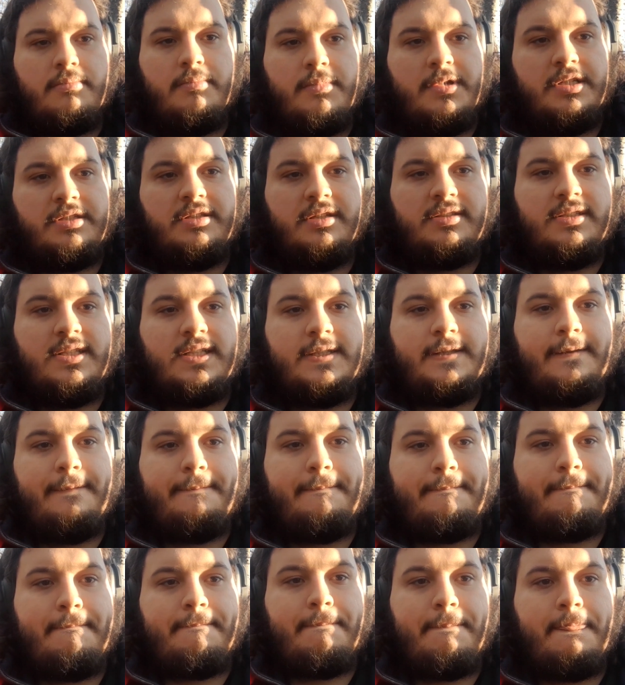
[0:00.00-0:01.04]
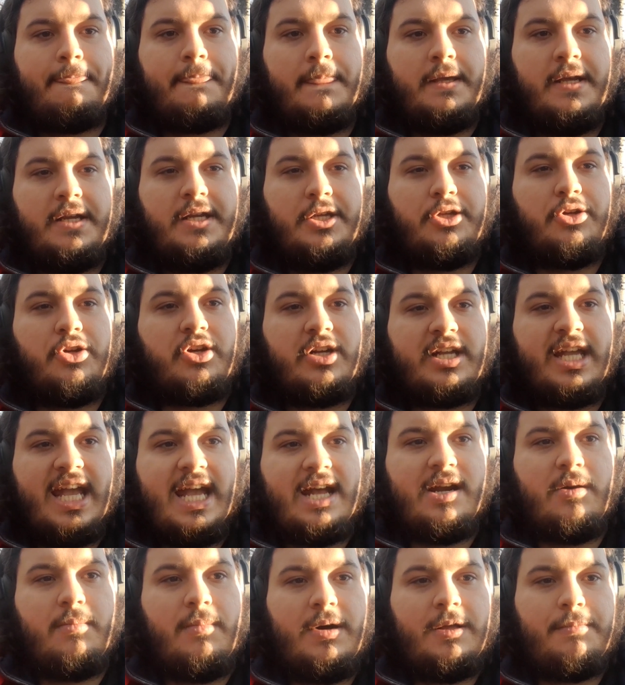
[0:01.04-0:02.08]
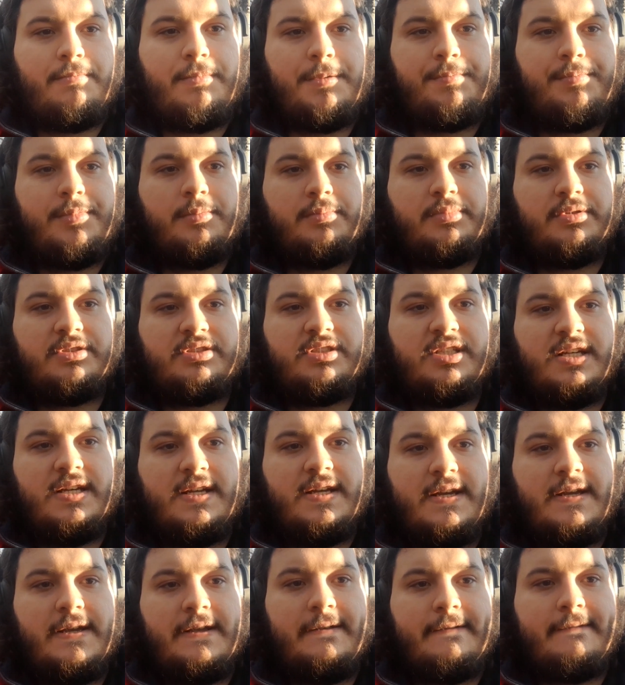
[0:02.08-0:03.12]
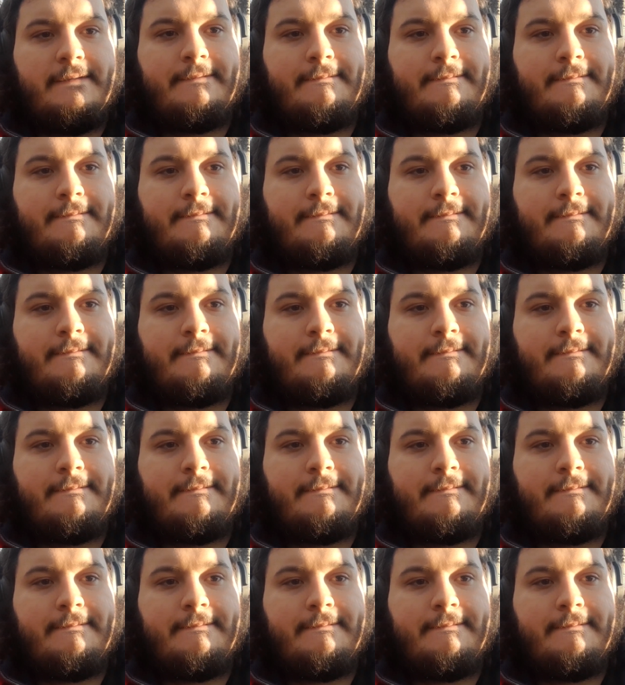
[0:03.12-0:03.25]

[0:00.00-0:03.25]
it's not that you don't care about people per se,